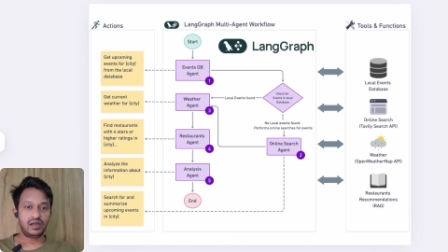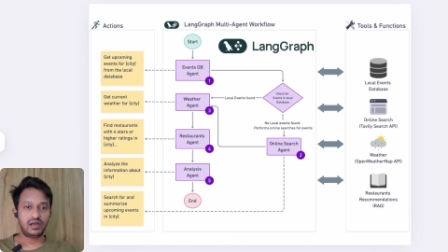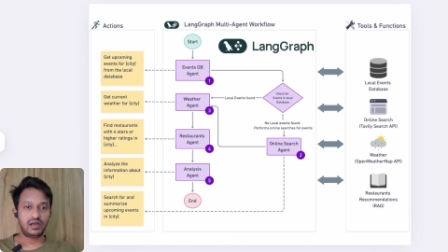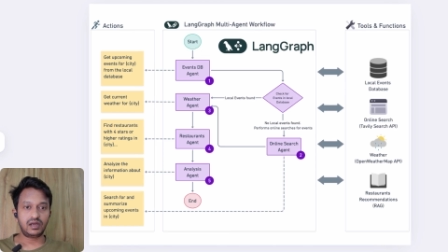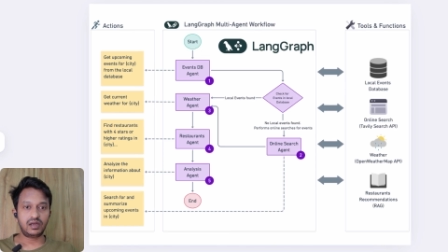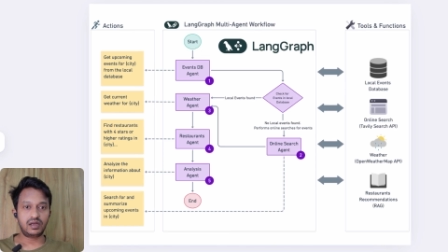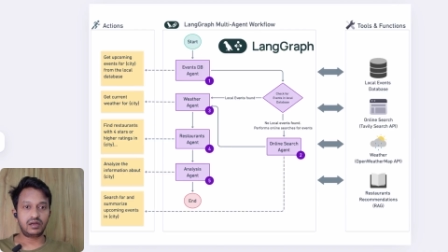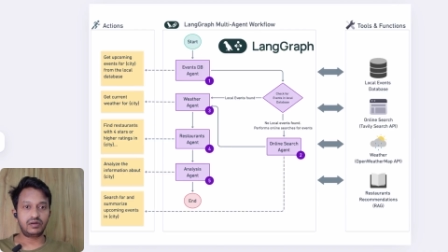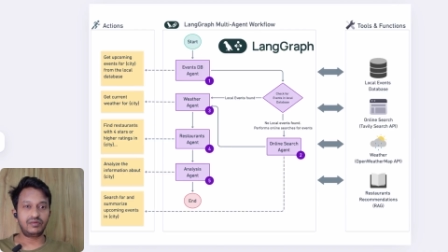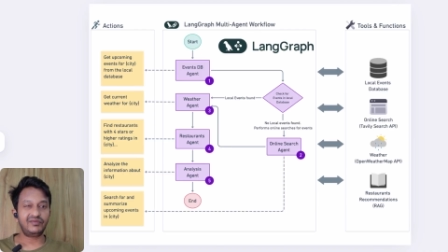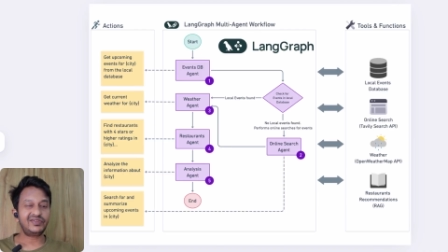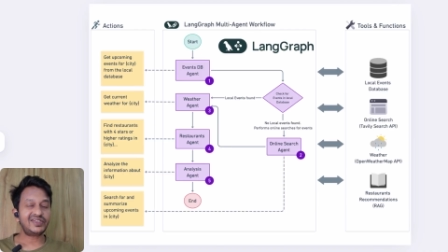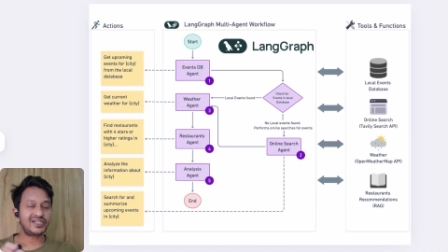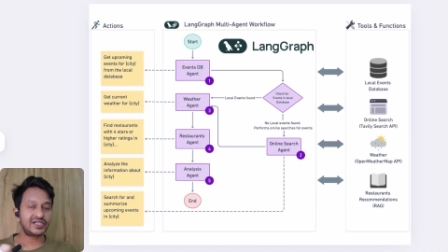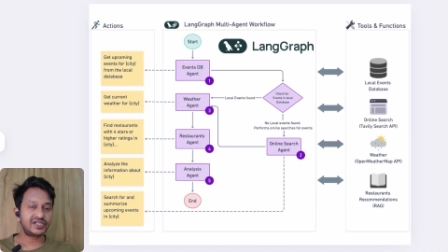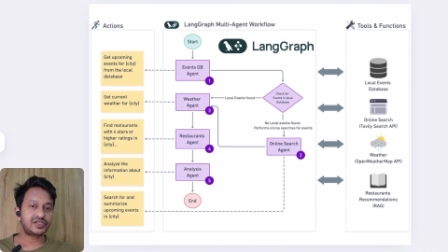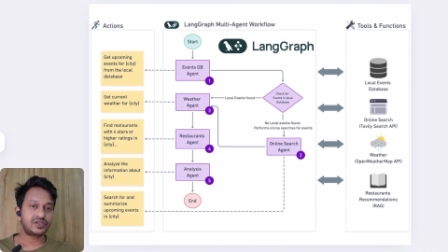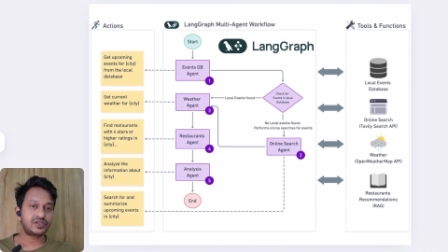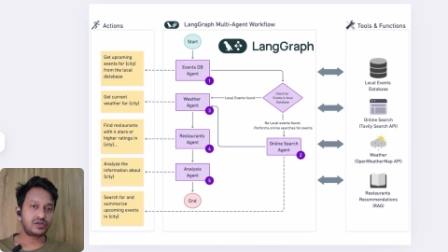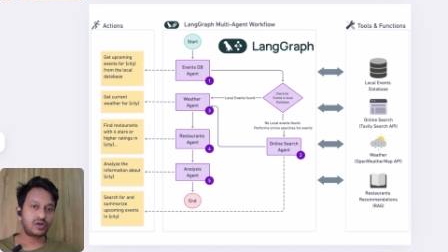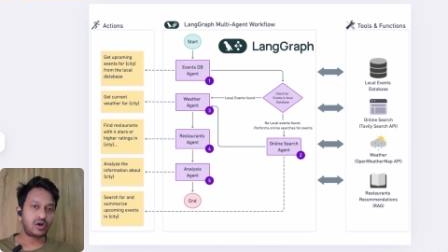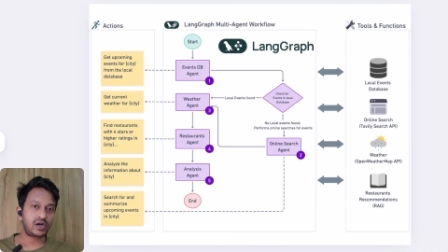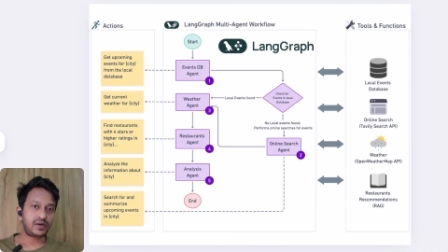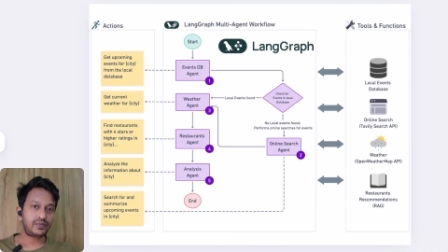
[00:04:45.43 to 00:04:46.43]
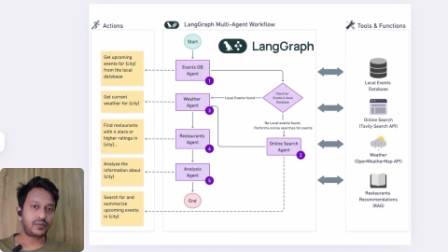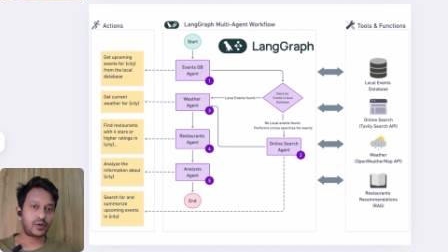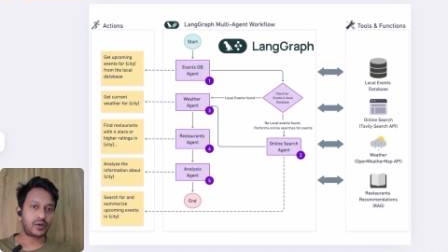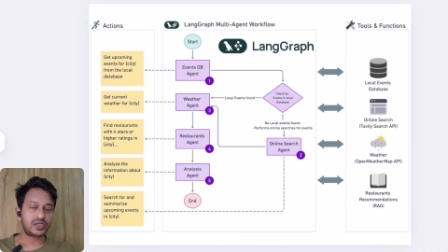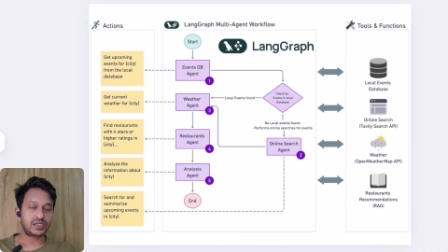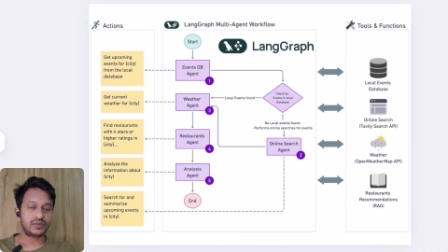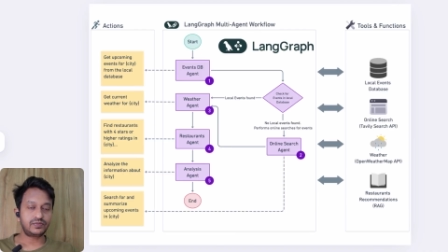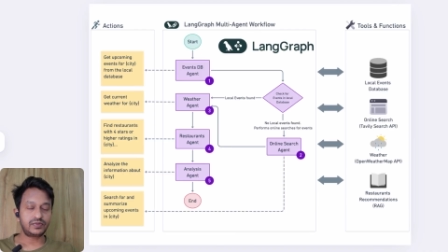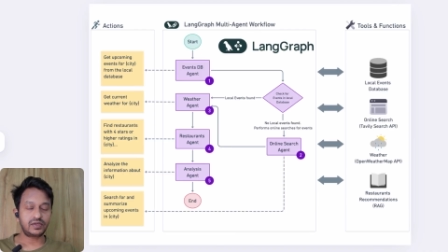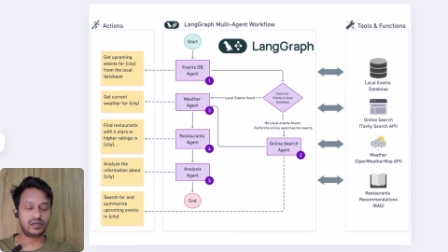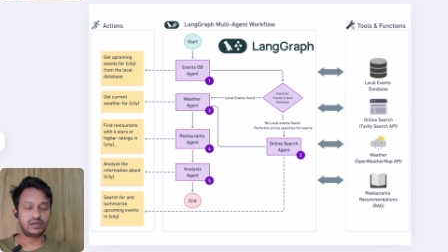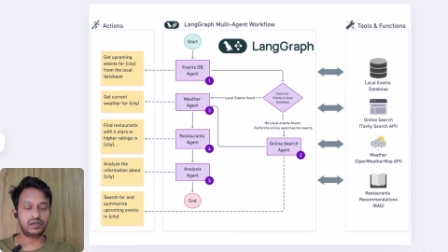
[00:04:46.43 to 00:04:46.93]
uh, which is not
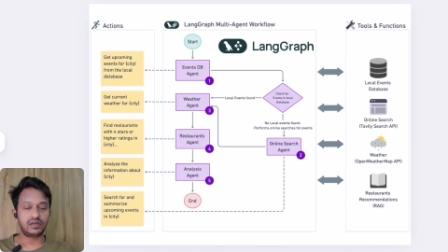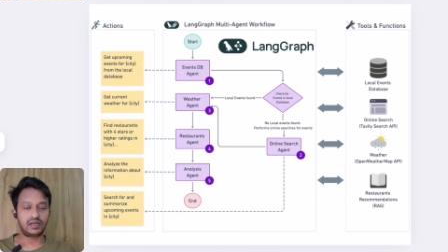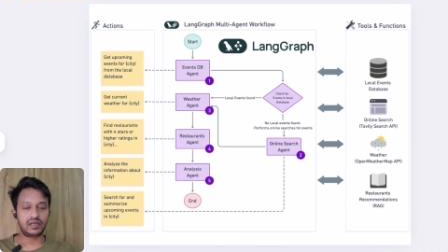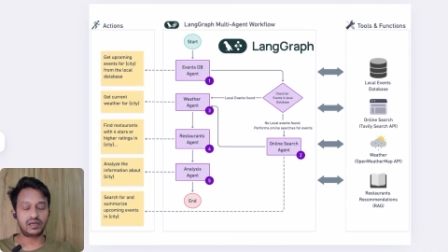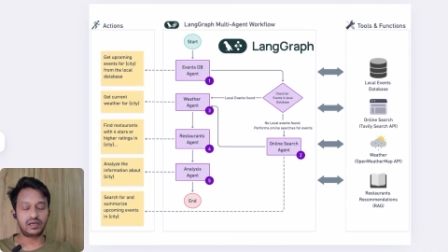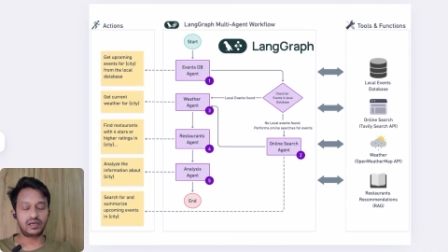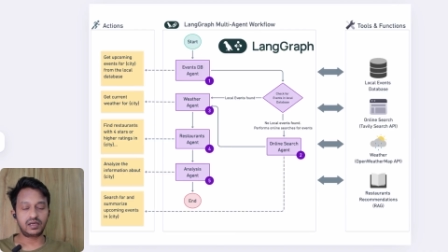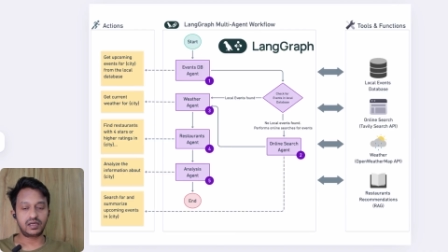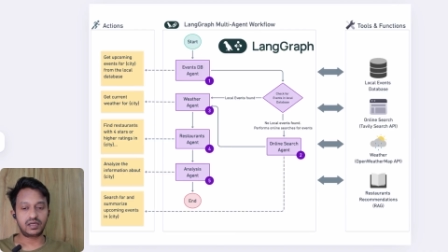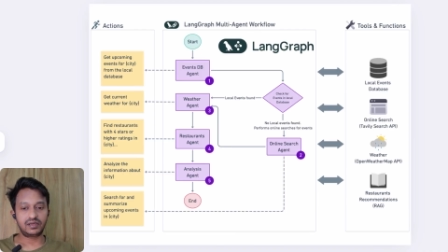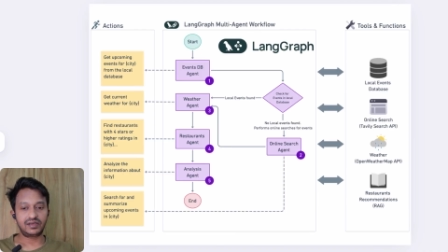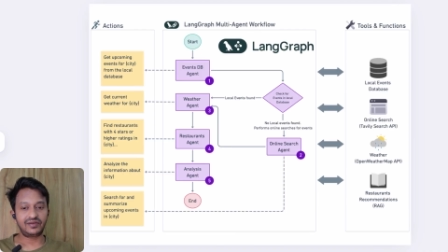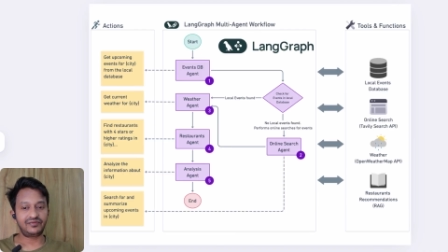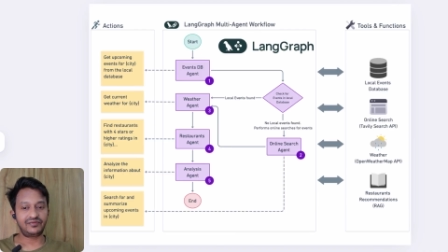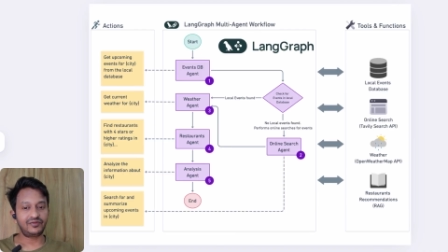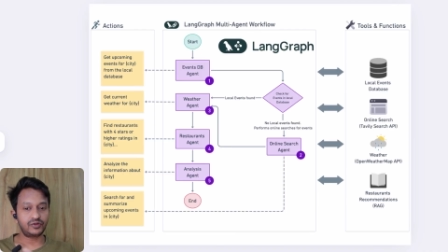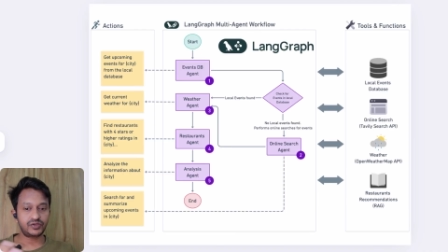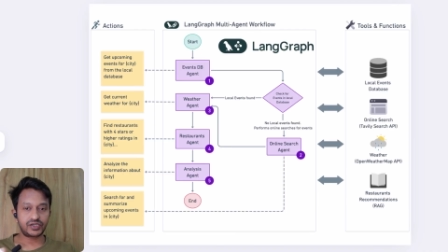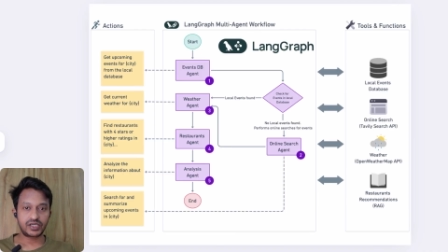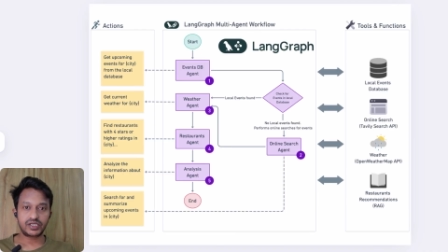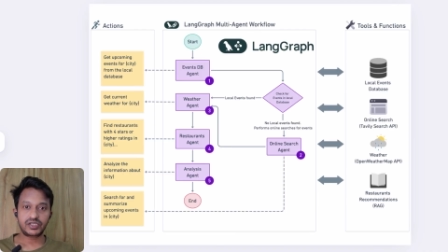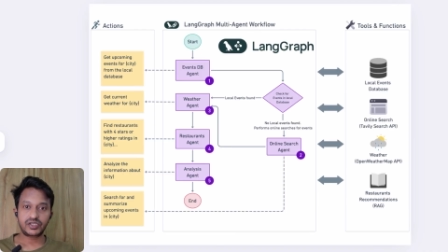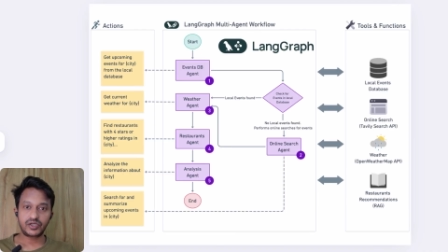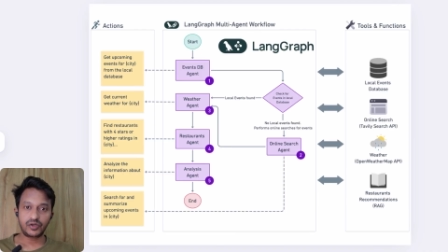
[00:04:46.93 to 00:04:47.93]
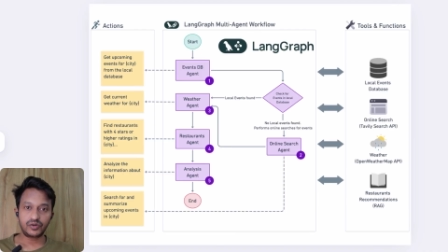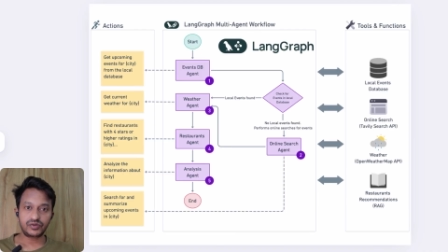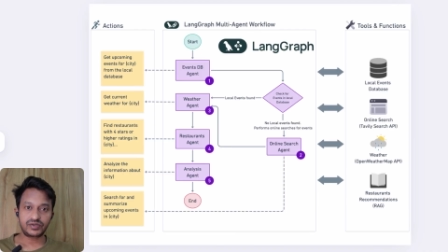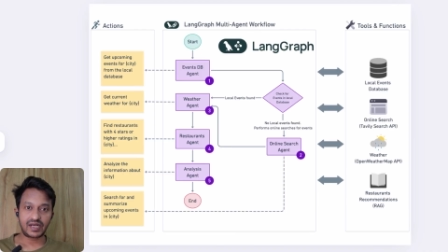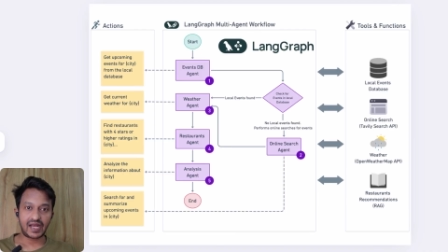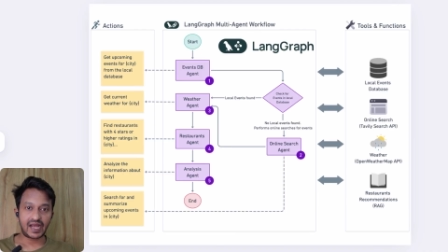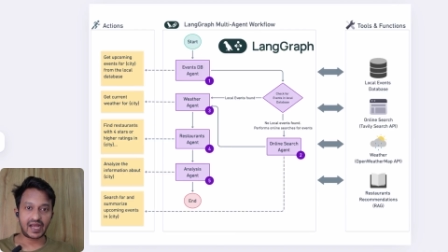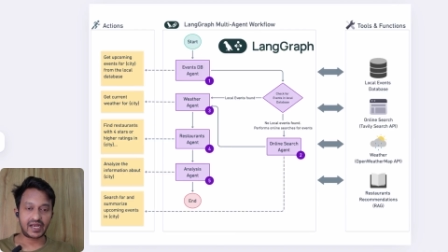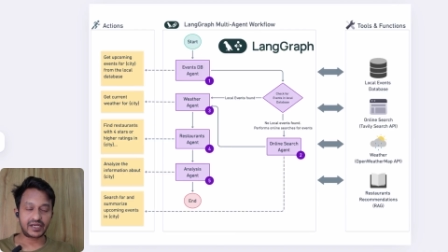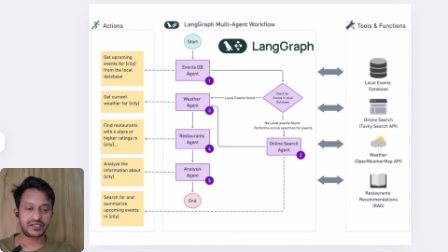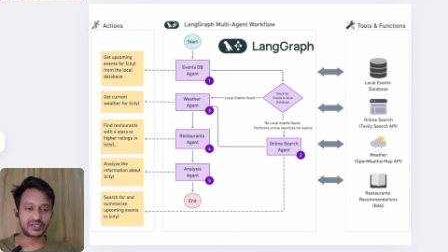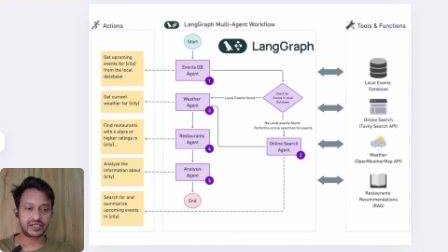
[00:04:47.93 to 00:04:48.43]
possible uh, if you just
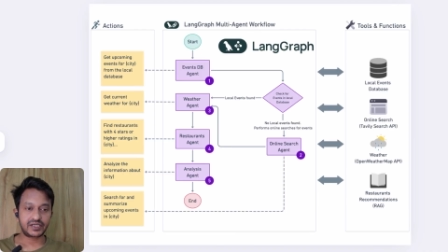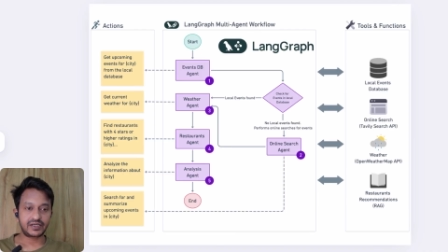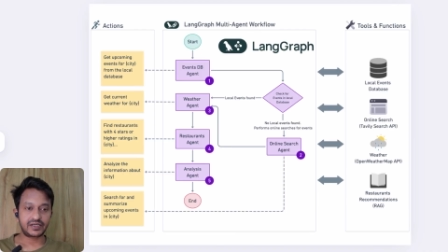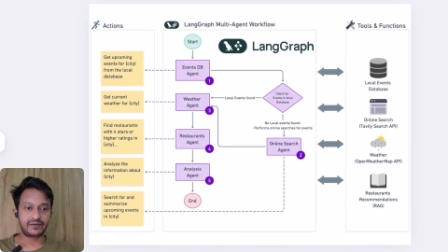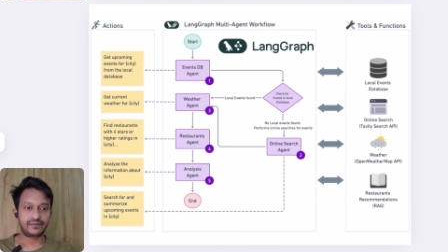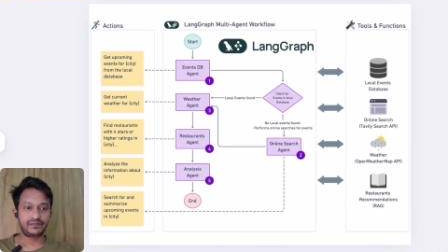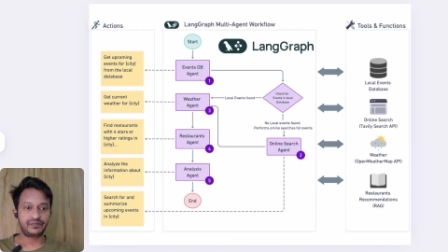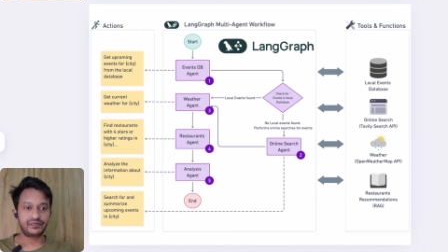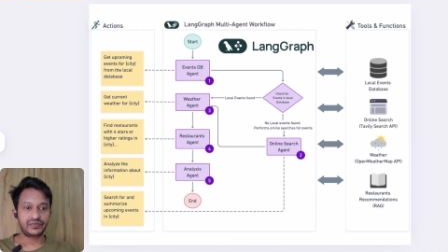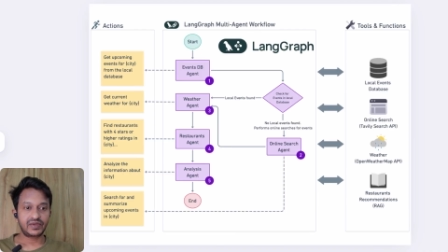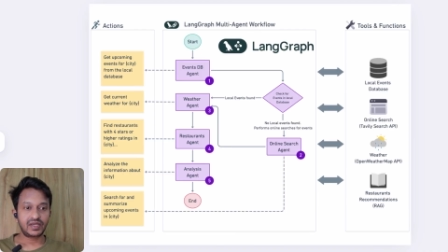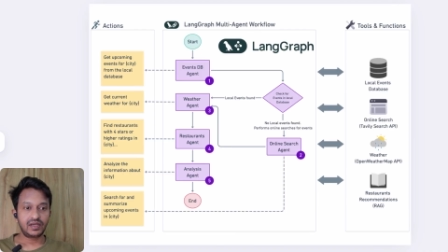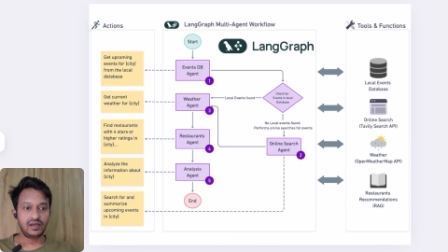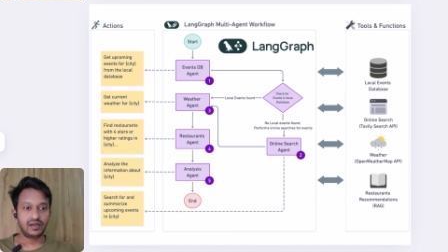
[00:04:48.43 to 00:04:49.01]
use LangChain.